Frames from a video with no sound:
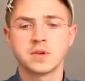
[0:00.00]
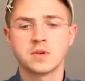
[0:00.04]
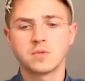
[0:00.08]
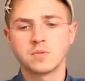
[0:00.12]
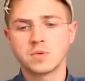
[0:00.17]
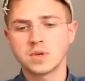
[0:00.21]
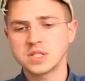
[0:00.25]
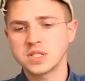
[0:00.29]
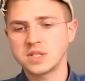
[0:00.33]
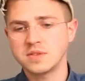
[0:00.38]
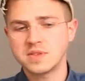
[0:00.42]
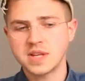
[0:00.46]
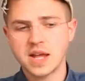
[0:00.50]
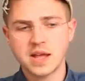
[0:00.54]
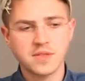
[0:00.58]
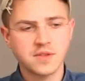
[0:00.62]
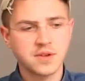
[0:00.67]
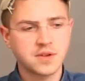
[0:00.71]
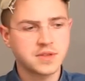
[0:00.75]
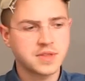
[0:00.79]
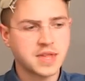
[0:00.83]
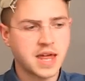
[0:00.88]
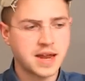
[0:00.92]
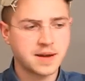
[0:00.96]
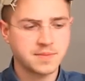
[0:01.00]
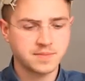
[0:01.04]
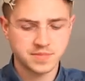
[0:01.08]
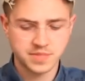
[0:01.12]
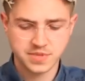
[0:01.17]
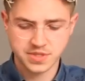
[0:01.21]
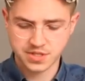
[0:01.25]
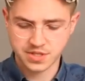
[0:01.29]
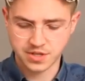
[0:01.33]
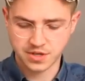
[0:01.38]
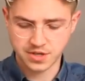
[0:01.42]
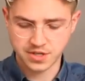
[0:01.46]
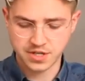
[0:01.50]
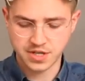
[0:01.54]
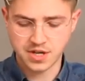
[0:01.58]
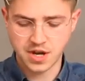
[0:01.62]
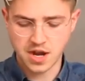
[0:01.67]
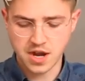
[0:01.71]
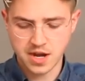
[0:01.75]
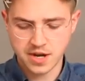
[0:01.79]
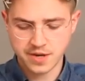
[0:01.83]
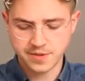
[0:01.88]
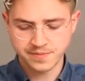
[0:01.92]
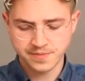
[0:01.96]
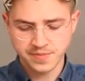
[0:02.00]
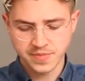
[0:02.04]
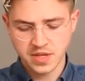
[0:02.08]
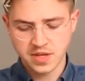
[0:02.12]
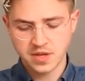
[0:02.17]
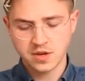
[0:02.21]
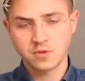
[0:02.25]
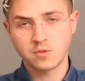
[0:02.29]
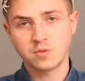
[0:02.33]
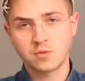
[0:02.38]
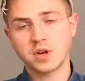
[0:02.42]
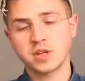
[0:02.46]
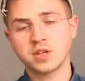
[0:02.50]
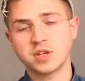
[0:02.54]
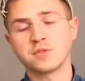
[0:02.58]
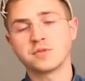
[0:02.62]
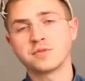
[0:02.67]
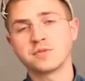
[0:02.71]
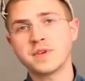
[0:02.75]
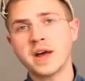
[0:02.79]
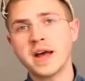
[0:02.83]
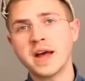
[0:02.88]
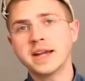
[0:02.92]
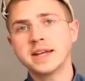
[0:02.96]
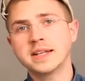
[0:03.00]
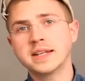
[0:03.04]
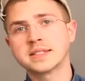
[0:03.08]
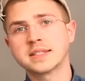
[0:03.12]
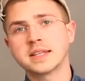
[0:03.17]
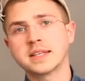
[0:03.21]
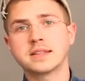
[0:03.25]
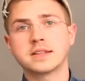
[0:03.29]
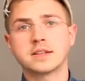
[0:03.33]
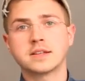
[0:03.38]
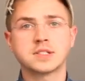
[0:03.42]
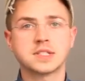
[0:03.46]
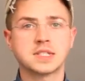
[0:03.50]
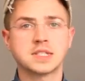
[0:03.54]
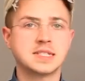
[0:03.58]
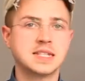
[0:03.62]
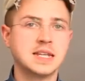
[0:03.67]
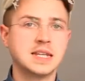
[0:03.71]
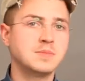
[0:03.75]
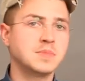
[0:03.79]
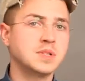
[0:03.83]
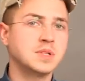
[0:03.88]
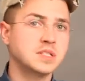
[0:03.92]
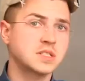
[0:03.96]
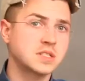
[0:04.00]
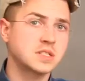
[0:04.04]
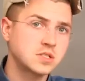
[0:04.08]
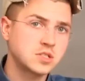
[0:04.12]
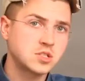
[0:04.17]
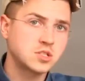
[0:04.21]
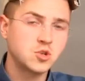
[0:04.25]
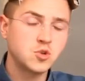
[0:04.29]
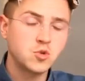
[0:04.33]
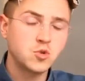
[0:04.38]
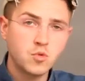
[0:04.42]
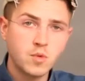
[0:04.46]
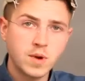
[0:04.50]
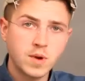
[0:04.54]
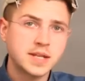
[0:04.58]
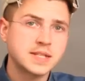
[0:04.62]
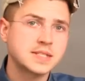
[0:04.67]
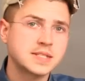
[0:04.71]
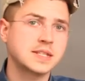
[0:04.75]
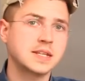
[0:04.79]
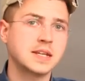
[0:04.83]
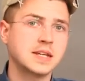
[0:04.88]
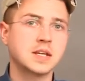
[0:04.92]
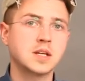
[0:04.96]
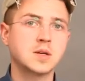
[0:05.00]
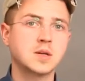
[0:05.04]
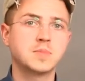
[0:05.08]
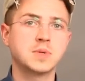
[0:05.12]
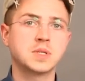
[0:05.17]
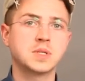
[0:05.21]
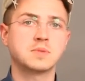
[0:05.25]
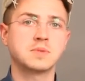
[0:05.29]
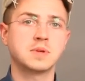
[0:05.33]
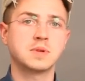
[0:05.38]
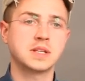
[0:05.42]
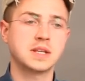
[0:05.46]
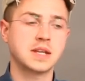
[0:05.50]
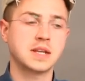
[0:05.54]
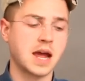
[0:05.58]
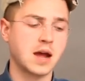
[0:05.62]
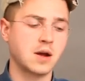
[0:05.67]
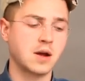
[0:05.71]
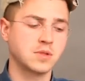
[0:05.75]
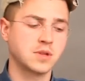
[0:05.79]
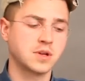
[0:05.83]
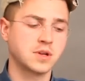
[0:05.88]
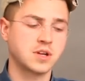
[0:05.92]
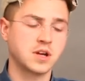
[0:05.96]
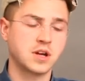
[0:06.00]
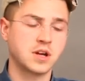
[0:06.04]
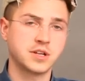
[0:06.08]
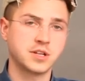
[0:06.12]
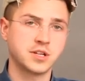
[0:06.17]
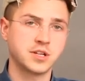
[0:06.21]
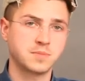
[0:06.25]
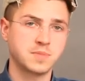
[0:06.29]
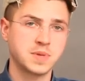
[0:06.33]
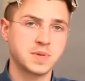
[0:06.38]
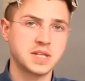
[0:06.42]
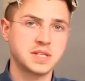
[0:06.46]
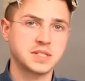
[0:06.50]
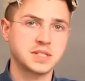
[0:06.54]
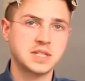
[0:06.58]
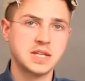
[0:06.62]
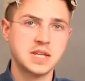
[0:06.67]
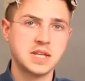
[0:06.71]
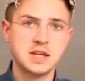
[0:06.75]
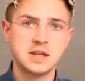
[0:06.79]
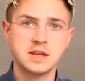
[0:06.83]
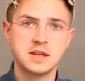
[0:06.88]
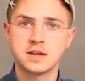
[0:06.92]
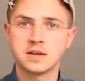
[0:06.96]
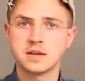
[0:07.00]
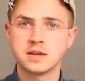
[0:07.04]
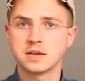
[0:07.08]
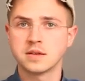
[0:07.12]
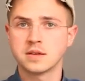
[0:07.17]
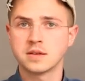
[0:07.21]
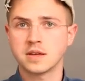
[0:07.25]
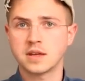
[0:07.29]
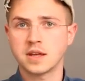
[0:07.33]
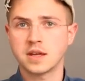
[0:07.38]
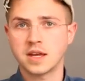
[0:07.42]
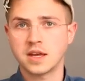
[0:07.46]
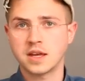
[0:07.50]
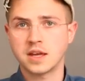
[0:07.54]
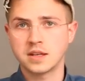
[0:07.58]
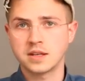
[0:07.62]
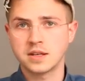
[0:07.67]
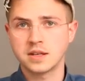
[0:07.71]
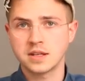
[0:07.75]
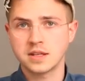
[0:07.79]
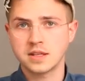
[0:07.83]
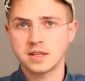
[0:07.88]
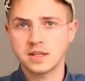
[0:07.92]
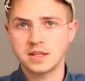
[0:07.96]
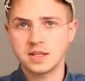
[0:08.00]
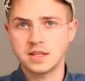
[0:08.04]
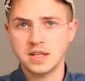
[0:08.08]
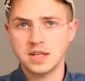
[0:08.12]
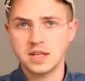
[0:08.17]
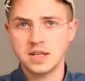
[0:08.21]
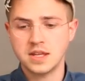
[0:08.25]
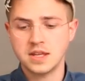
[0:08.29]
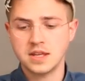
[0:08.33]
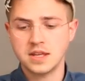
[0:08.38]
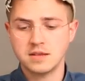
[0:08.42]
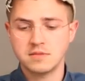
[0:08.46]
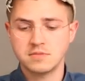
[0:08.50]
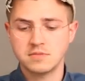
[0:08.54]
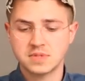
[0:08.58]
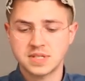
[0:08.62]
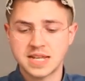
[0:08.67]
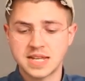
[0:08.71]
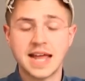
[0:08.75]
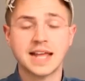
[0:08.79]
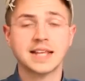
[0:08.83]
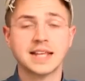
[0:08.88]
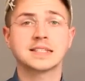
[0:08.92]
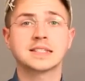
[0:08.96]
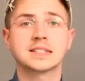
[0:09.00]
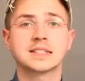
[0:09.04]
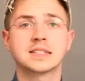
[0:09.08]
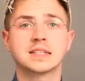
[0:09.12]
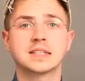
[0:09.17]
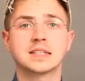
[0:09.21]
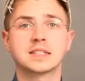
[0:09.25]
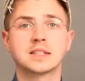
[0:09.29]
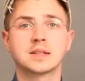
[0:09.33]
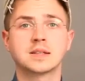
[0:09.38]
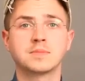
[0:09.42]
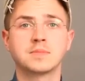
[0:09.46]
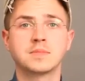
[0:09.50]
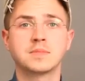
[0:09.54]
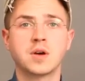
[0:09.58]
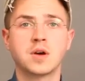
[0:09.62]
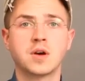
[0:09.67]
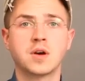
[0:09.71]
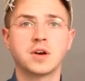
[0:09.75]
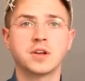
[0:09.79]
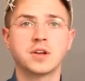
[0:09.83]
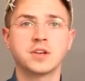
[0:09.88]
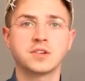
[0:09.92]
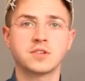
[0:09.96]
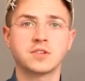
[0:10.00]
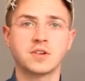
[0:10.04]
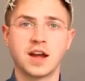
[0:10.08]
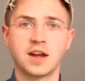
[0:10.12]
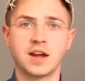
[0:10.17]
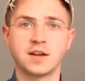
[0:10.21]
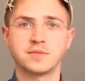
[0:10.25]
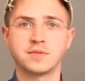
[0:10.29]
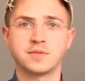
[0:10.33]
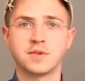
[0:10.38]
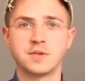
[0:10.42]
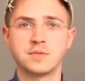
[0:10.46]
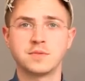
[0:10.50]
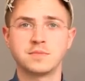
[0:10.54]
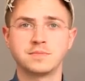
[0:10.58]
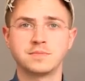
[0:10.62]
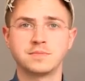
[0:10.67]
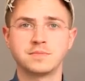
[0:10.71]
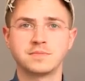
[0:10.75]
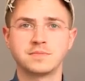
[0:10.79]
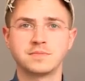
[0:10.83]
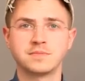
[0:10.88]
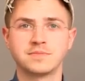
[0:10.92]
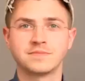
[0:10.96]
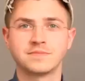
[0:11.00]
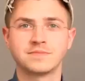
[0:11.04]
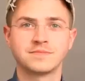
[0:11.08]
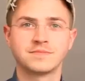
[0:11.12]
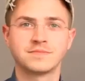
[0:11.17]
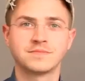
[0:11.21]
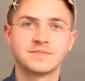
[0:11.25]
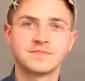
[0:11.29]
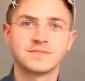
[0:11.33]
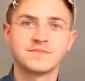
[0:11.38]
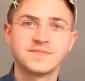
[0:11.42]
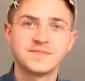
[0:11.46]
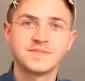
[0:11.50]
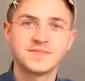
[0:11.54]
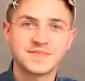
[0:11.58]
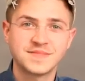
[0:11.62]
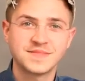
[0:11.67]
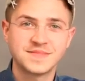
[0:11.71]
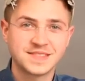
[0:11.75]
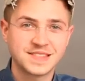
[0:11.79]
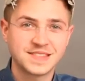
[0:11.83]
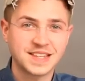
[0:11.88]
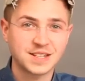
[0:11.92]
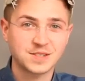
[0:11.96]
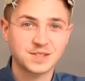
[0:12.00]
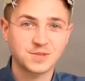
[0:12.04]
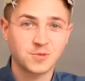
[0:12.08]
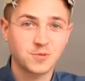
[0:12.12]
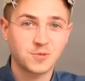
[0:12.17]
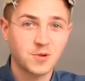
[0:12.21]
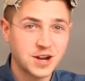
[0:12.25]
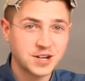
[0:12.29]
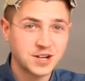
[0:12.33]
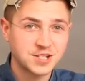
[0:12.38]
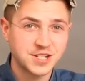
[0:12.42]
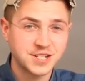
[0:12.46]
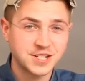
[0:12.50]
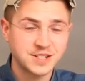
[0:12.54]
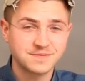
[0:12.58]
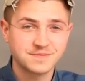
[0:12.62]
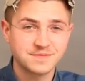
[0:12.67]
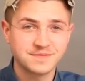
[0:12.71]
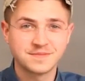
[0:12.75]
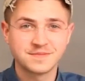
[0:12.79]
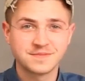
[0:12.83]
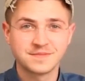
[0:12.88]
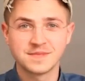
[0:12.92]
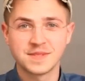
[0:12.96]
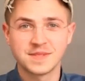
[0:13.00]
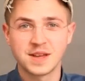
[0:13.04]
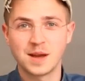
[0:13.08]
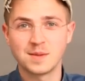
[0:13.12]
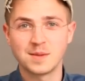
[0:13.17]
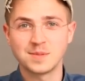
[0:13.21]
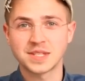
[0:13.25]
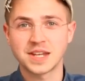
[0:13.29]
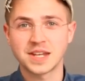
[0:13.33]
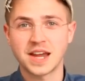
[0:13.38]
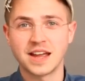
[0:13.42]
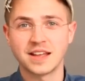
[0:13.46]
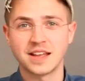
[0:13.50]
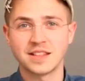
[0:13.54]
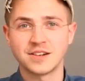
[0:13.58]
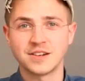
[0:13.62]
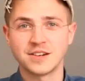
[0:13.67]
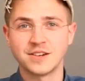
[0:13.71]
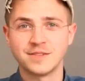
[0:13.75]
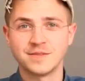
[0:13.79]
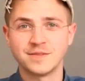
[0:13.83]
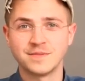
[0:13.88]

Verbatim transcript: Once you've downloaded that, turned it on, what you'll find is that there's a seamless two-way sync between Outlook on your PC and the task system on your iPhone. Thanks for watching. I'm Skyler.